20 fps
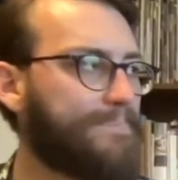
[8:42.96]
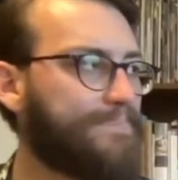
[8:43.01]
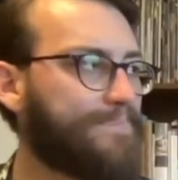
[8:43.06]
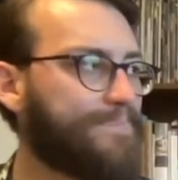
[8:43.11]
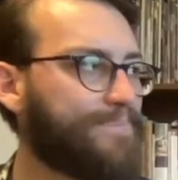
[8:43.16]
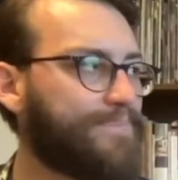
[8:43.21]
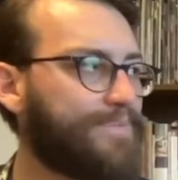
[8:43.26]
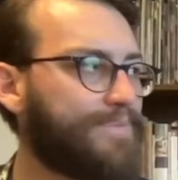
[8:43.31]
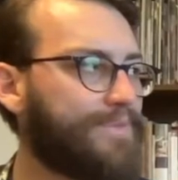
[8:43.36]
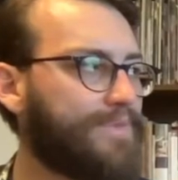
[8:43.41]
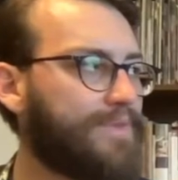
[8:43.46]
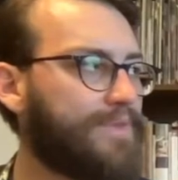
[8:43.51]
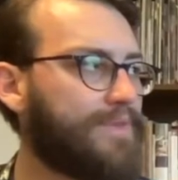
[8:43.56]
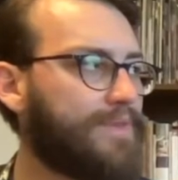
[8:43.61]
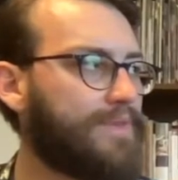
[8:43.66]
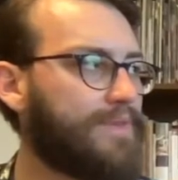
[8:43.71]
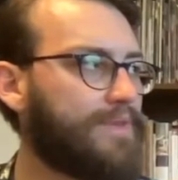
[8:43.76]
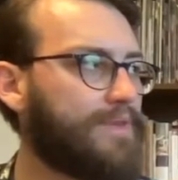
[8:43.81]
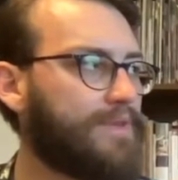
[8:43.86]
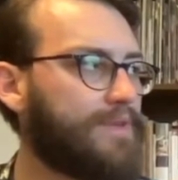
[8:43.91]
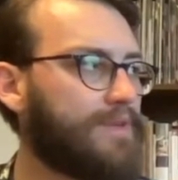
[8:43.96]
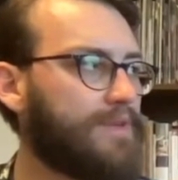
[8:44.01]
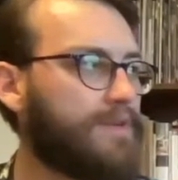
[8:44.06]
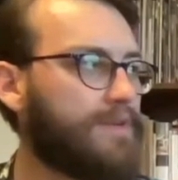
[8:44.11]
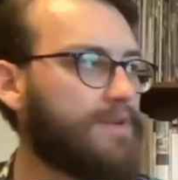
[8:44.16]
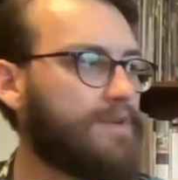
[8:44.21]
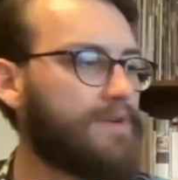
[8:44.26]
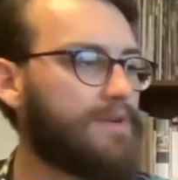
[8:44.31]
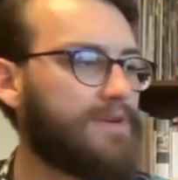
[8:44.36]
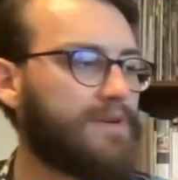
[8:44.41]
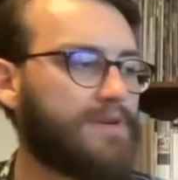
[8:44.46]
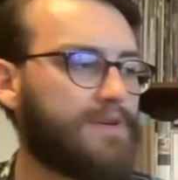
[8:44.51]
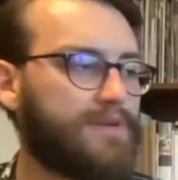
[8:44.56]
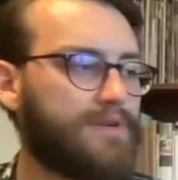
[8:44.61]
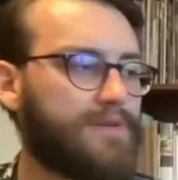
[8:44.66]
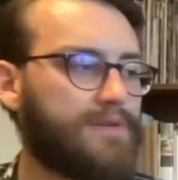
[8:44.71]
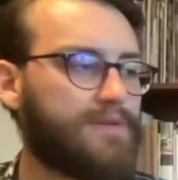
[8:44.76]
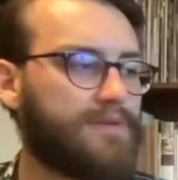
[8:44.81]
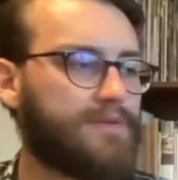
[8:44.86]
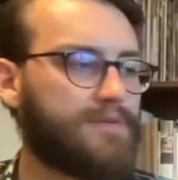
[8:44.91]

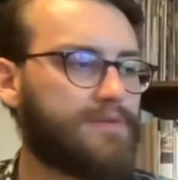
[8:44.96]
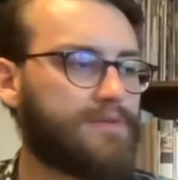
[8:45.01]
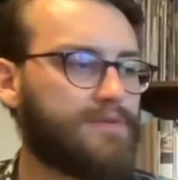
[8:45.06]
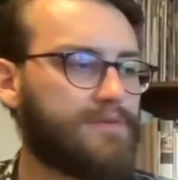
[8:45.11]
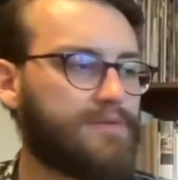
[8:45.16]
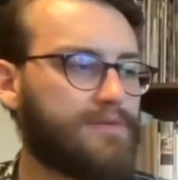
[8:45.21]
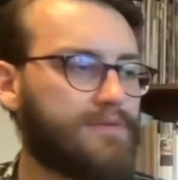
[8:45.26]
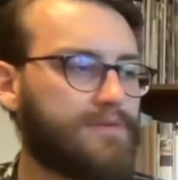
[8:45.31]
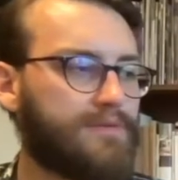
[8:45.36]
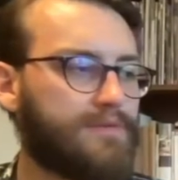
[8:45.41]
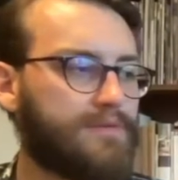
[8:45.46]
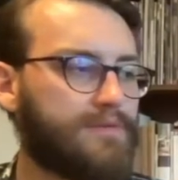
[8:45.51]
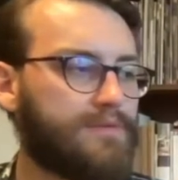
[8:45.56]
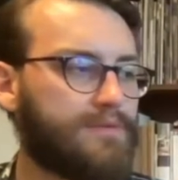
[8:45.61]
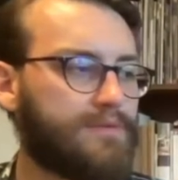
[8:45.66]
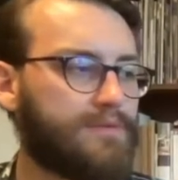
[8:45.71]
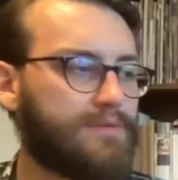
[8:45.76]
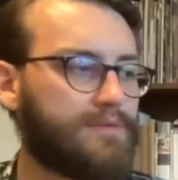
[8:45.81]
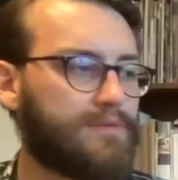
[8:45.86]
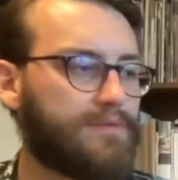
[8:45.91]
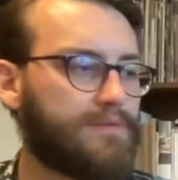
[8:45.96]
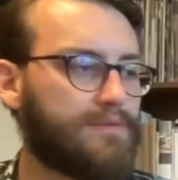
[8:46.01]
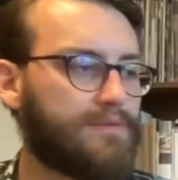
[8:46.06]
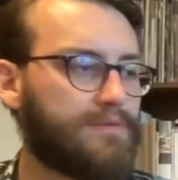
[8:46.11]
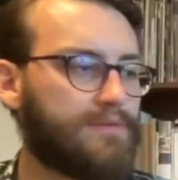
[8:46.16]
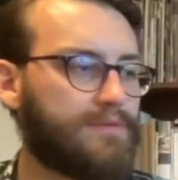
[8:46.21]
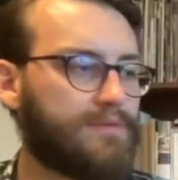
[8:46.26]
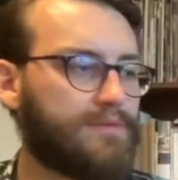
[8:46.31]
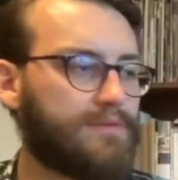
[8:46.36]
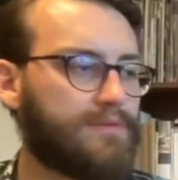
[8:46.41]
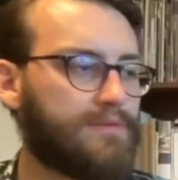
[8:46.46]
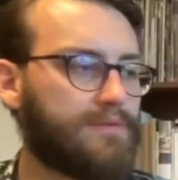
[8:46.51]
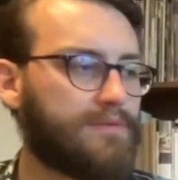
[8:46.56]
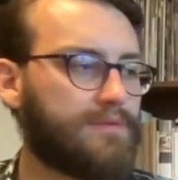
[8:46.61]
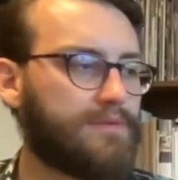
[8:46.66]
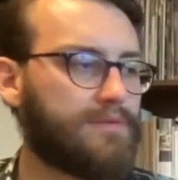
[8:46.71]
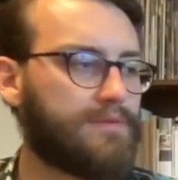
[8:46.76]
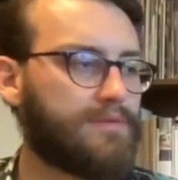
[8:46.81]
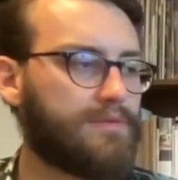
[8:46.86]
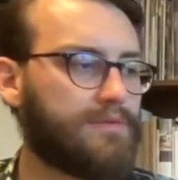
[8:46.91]

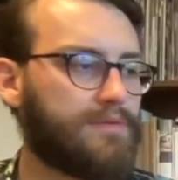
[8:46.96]
(silent)